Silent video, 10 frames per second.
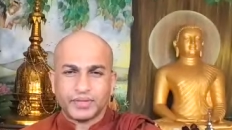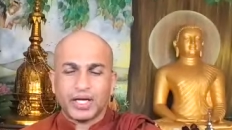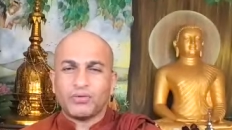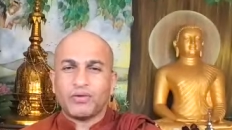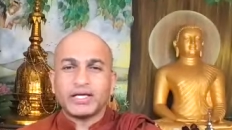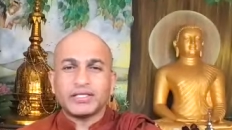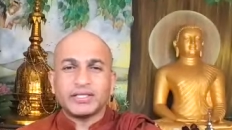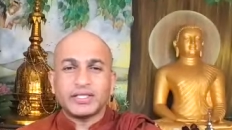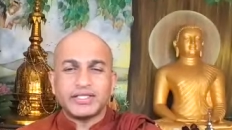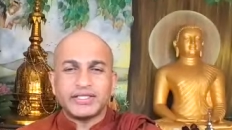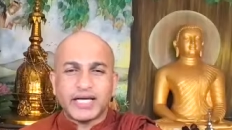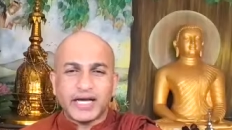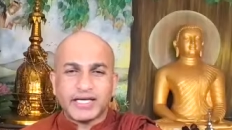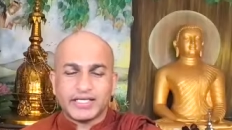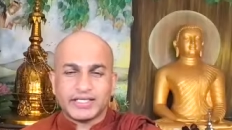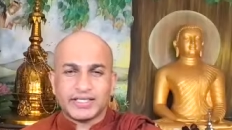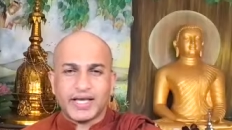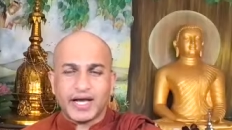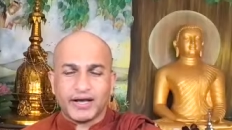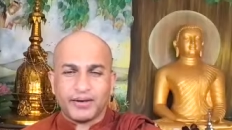and once the desire is
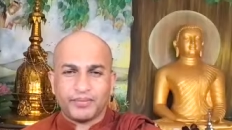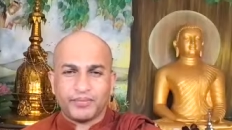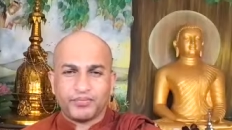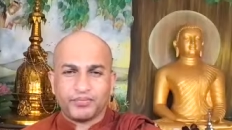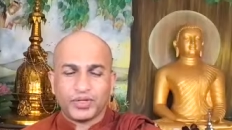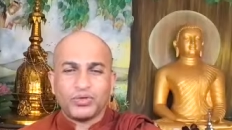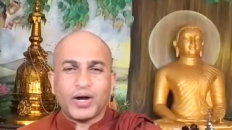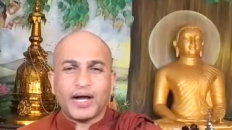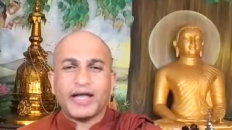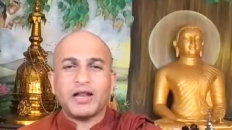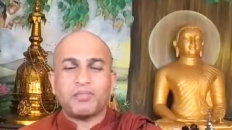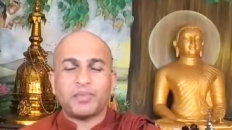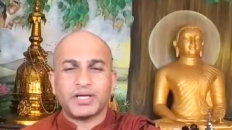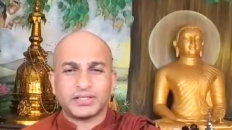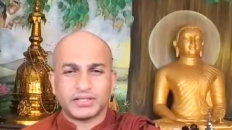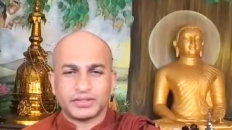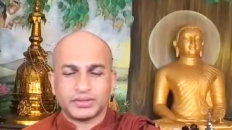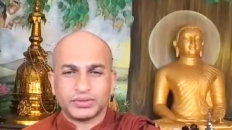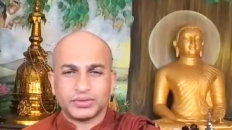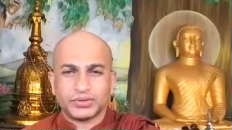there you are helpless
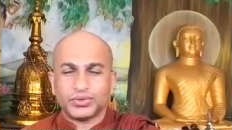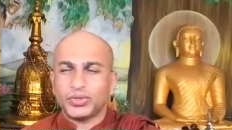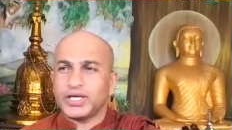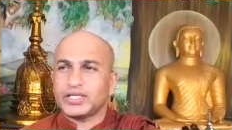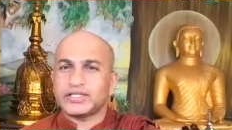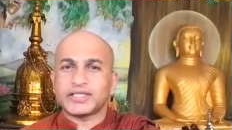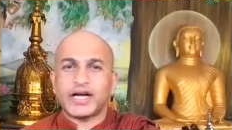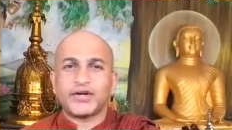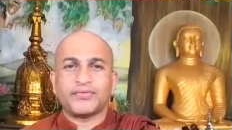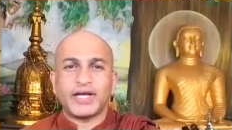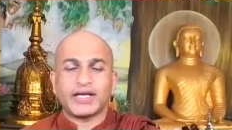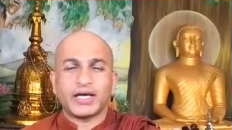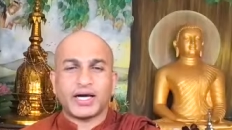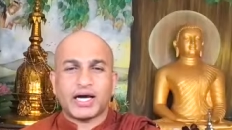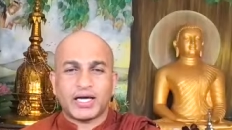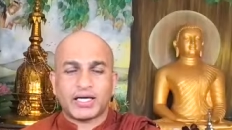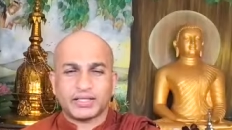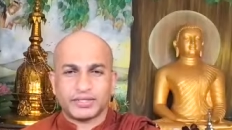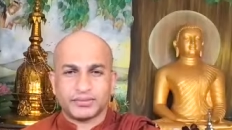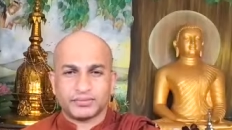you it is kind of like a
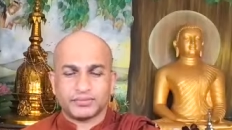current